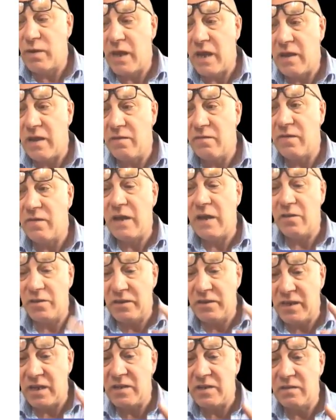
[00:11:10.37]
where we have an
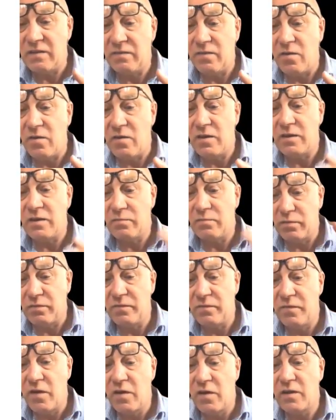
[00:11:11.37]
identified and
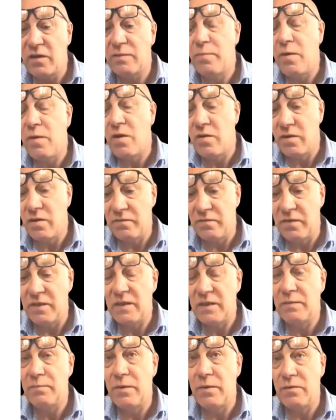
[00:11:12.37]
preferred partner for
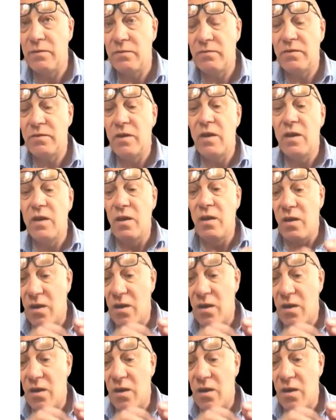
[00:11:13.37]
this build